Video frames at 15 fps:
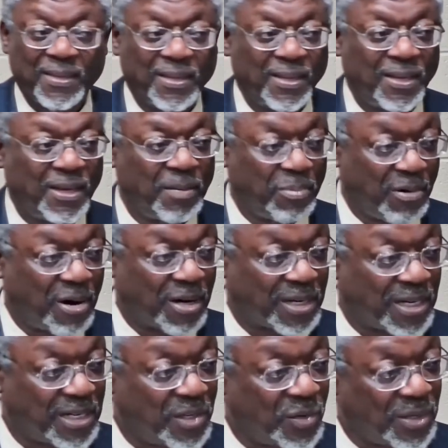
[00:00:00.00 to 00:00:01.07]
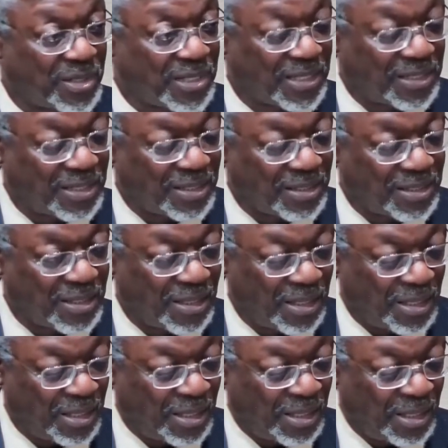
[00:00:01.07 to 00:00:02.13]
He brought it into existence.
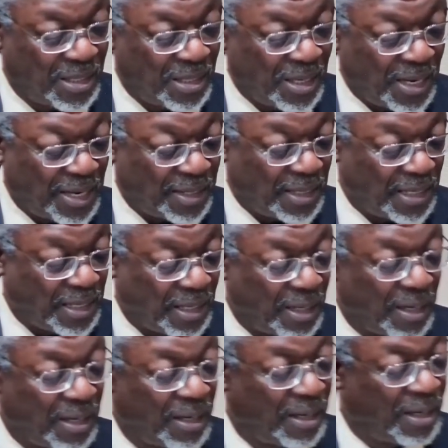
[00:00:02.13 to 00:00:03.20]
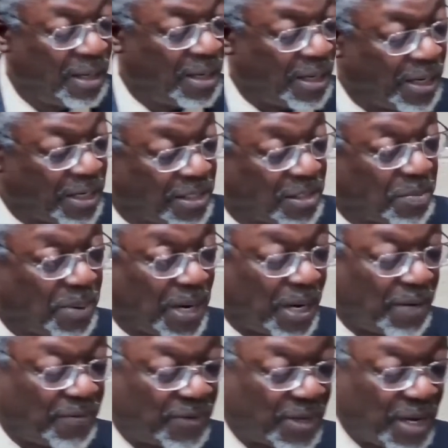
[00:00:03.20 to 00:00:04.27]
And he is a
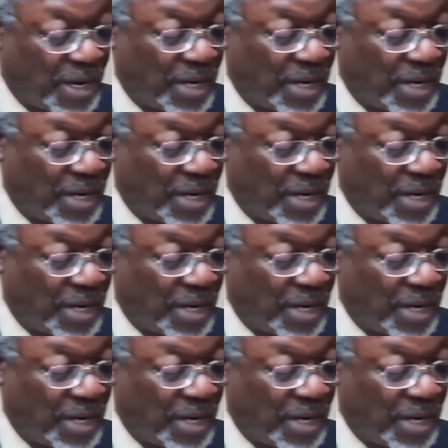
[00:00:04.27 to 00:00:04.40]
powerful God.